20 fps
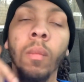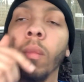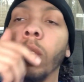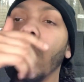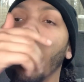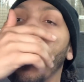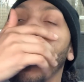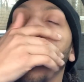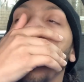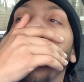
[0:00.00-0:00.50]

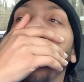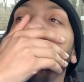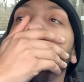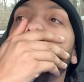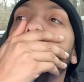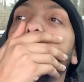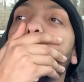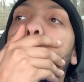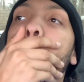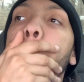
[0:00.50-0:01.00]
um,
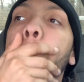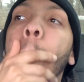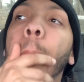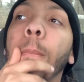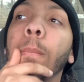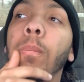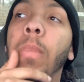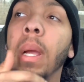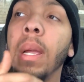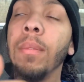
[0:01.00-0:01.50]

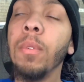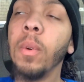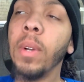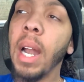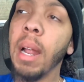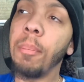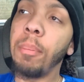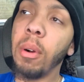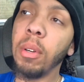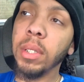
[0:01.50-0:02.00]
but even when
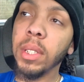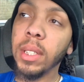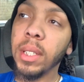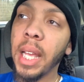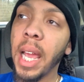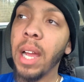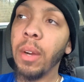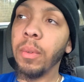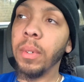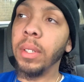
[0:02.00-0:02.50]
I posted
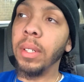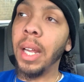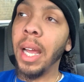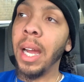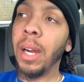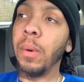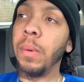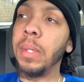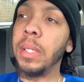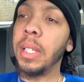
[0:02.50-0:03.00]
that one,
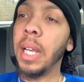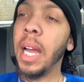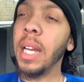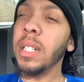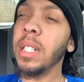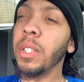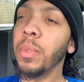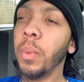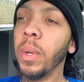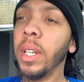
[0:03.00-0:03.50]
I was I
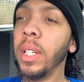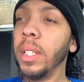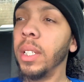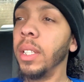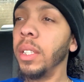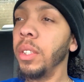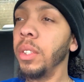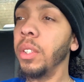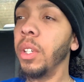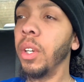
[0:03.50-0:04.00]
just wanted
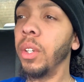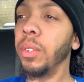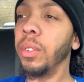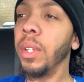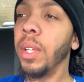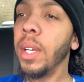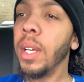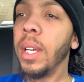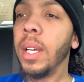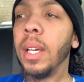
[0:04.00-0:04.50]
to, you know,
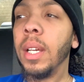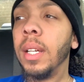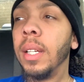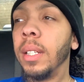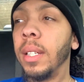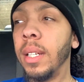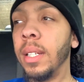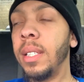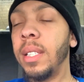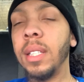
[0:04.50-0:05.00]

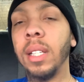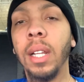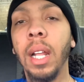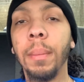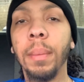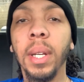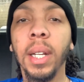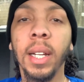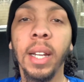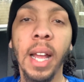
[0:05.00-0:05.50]
it's
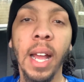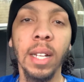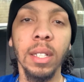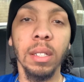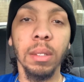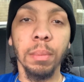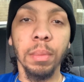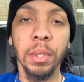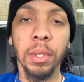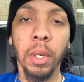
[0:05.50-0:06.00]
celebrity
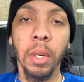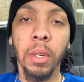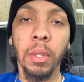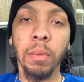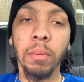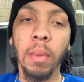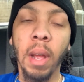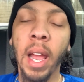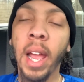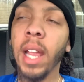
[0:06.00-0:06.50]
gossip. So
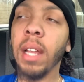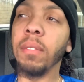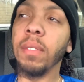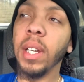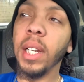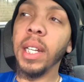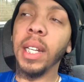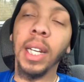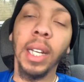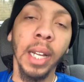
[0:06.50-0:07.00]
I ain't
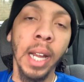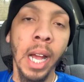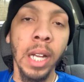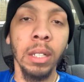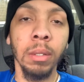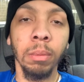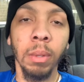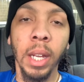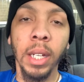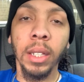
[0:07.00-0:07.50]
really into
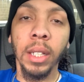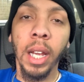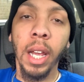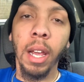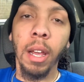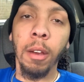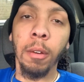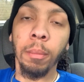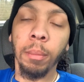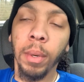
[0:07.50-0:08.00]
gossip like that.
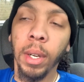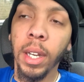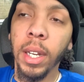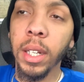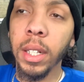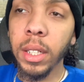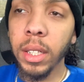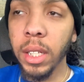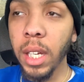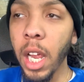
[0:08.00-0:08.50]
But
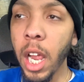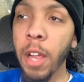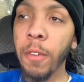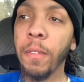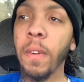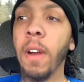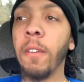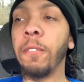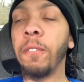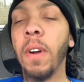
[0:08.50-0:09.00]
if
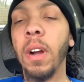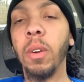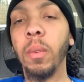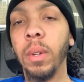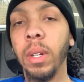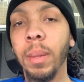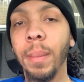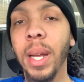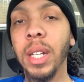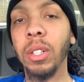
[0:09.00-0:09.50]
I fuck
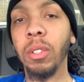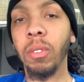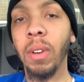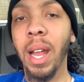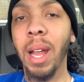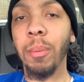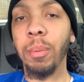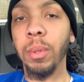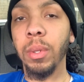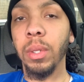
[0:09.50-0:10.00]
with him as a
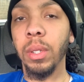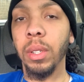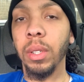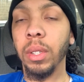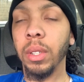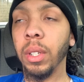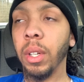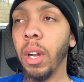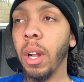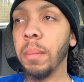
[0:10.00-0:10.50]
rapper,
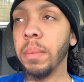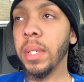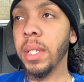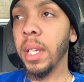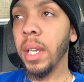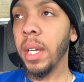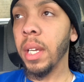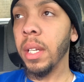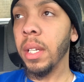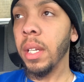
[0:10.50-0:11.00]
you know what I'm
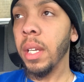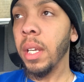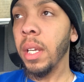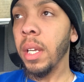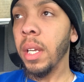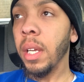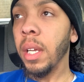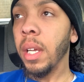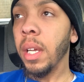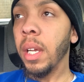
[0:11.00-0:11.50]
saying?
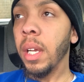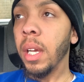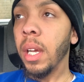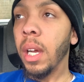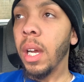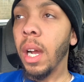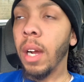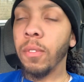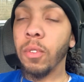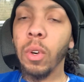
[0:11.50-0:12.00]

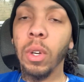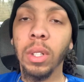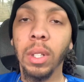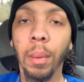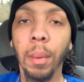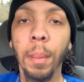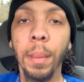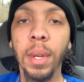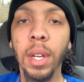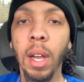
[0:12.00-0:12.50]
Of course I'm
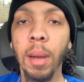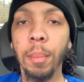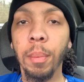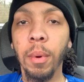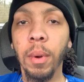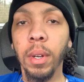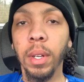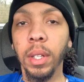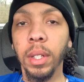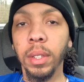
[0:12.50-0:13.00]
gonna be up
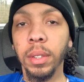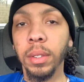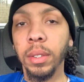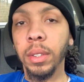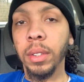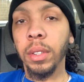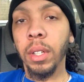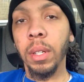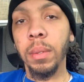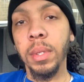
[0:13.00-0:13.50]
on it.
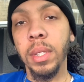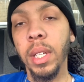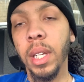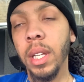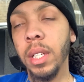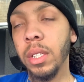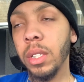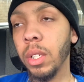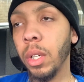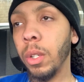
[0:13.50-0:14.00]
You know what I'm
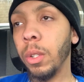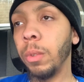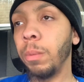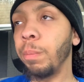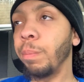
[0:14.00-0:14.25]
saying? So